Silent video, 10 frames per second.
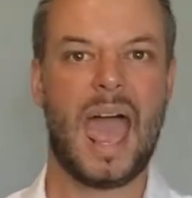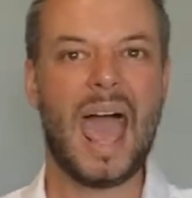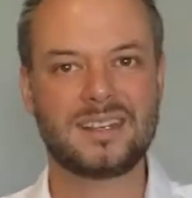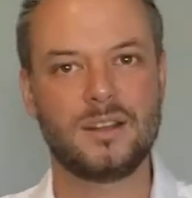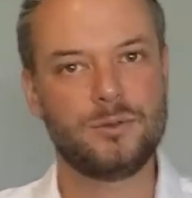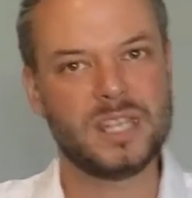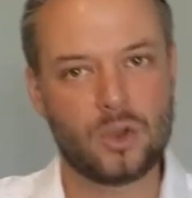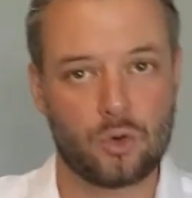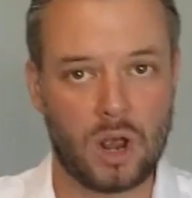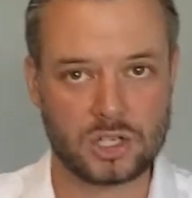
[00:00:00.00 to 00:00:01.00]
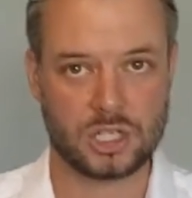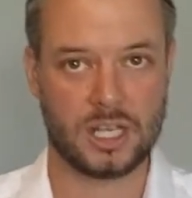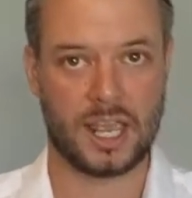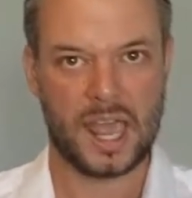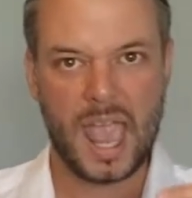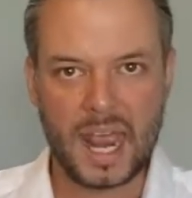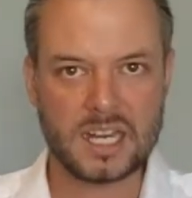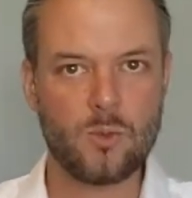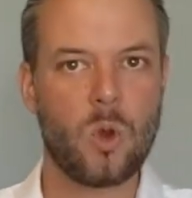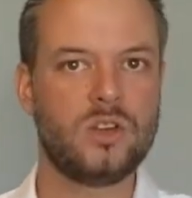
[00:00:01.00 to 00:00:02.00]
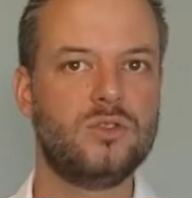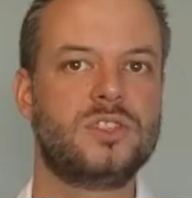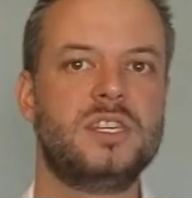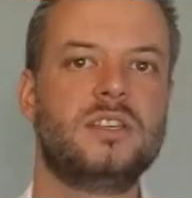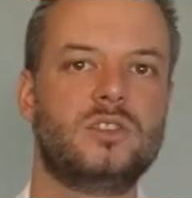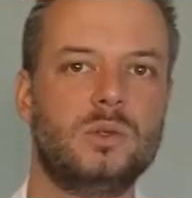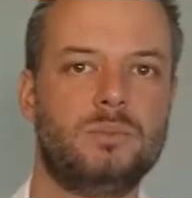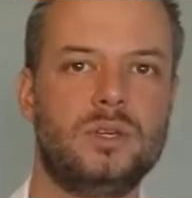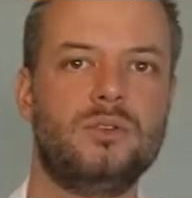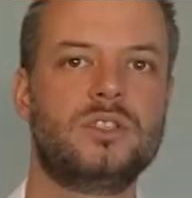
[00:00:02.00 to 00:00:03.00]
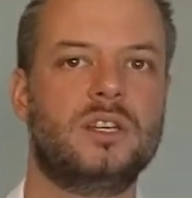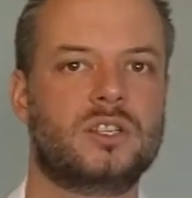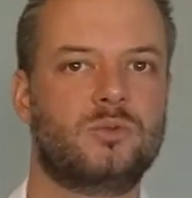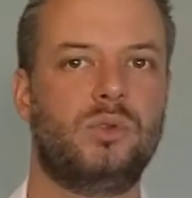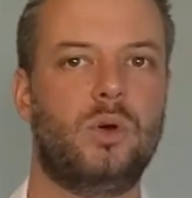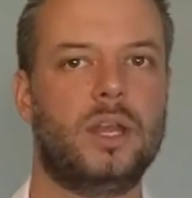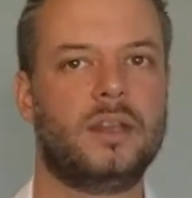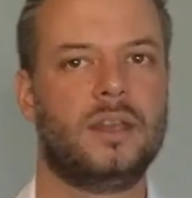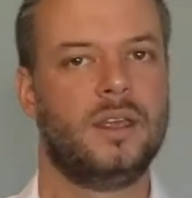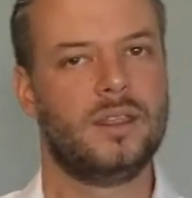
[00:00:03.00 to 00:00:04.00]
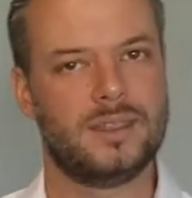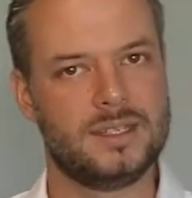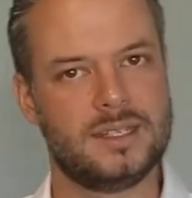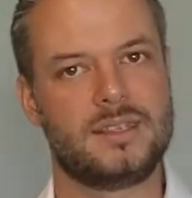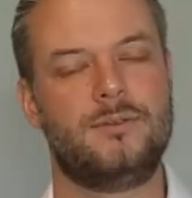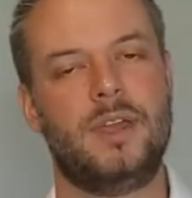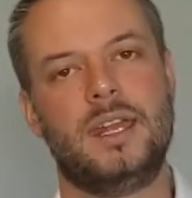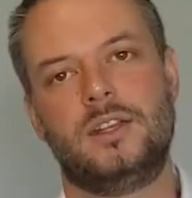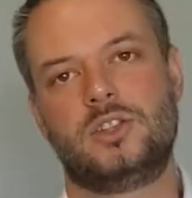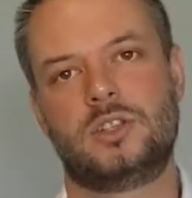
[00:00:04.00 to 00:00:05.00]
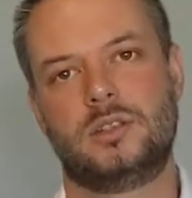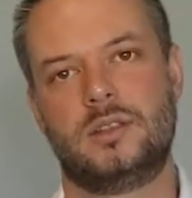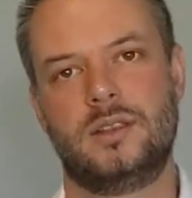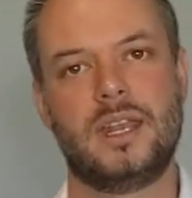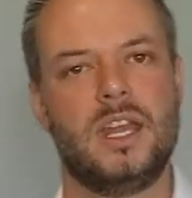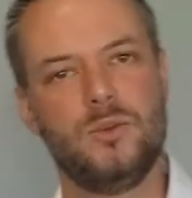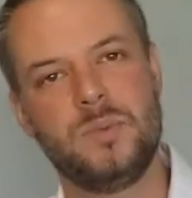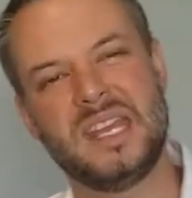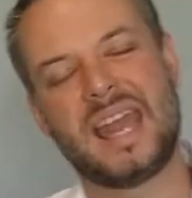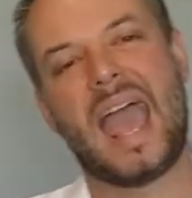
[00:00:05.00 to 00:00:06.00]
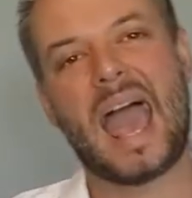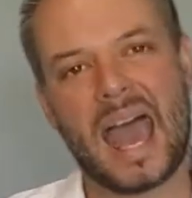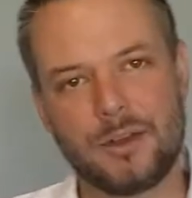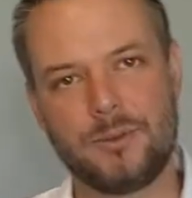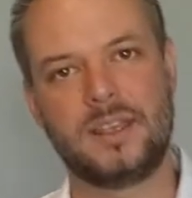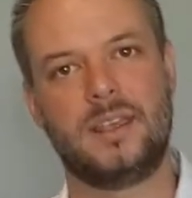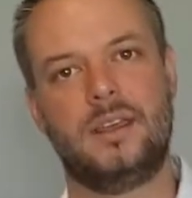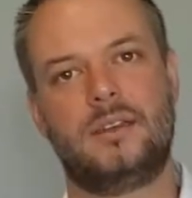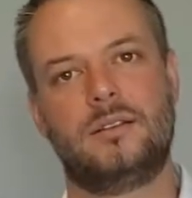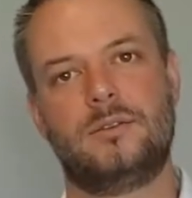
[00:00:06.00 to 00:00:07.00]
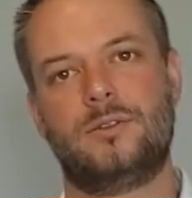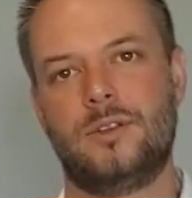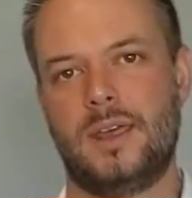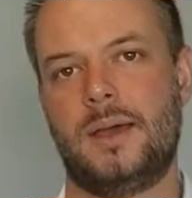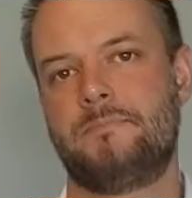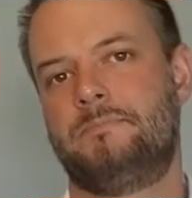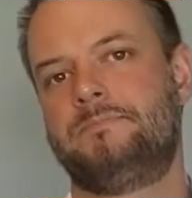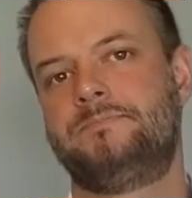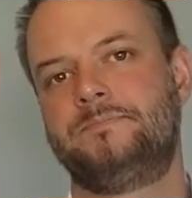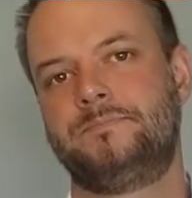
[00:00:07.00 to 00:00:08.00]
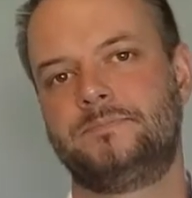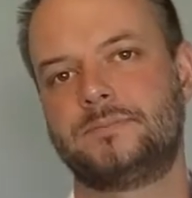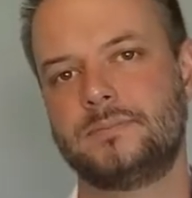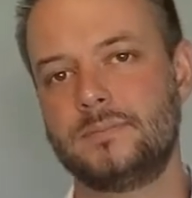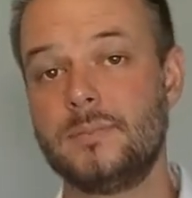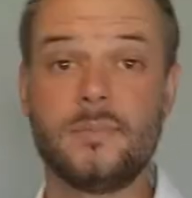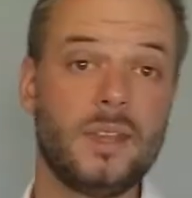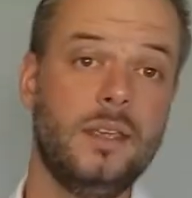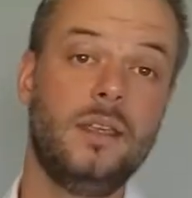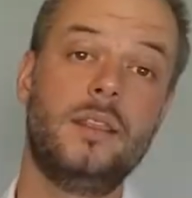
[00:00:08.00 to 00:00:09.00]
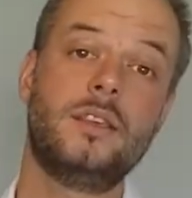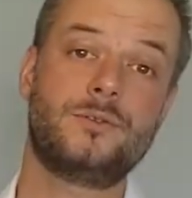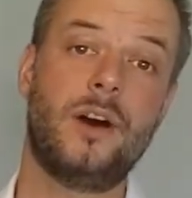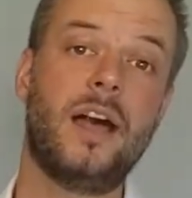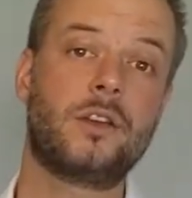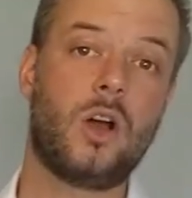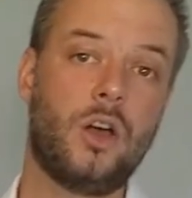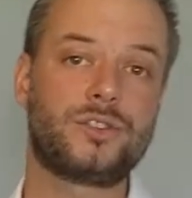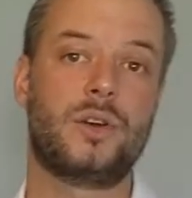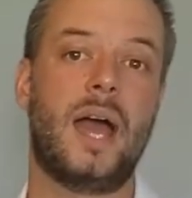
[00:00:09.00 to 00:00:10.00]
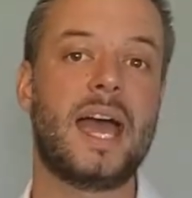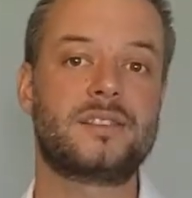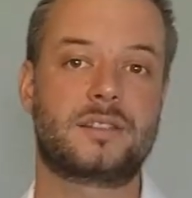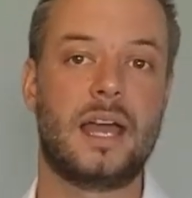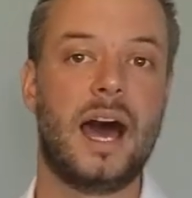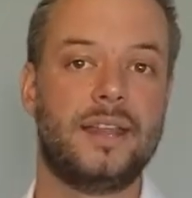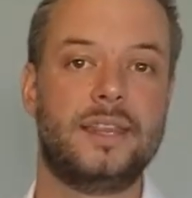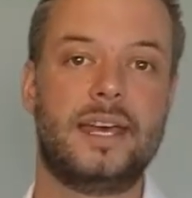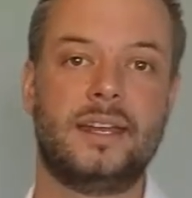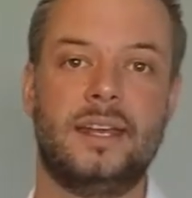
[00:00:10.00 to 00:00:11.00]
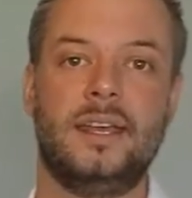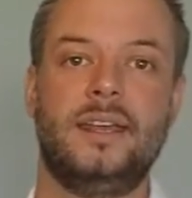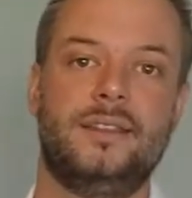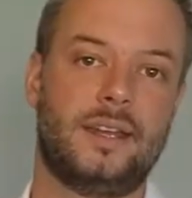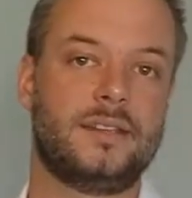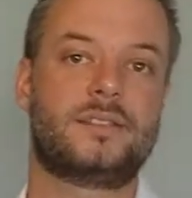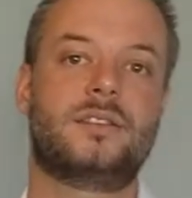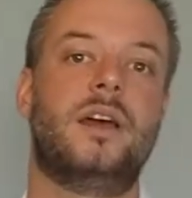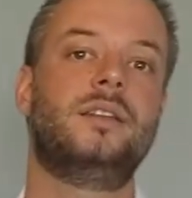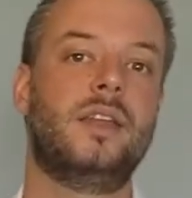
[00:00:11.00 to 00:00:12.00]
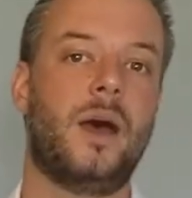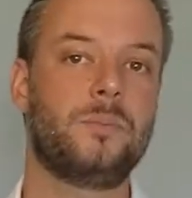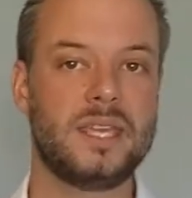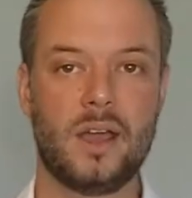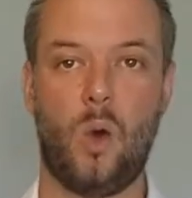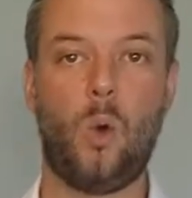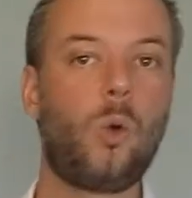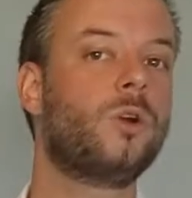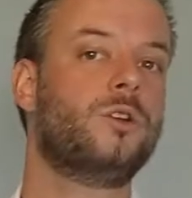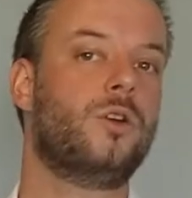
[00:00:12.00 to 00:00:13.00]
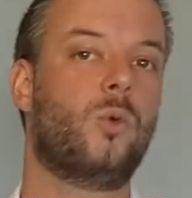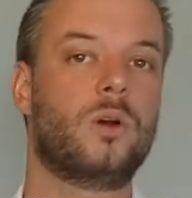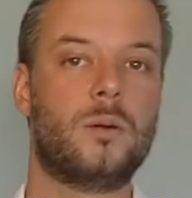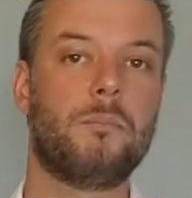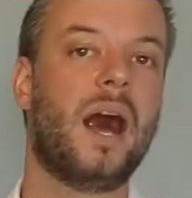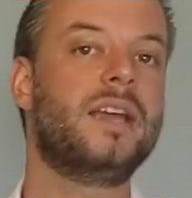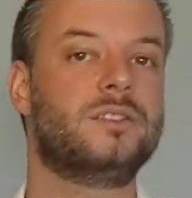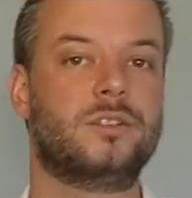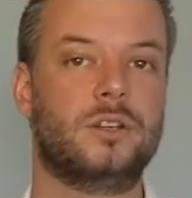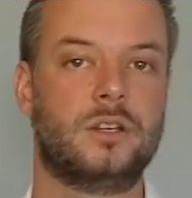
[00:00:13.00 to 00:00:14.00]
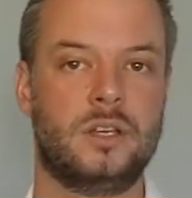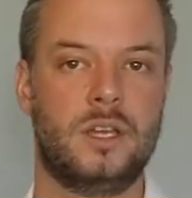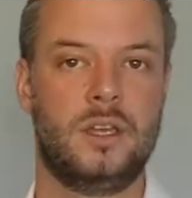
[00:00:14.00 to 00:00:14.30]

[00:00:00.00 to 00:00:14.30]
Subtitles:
actively crushing anyone who seeks to abuse and exploit the disadvantaged, that he would be an advocate for them. This father also asks God that his son not be a hoarder or a miser,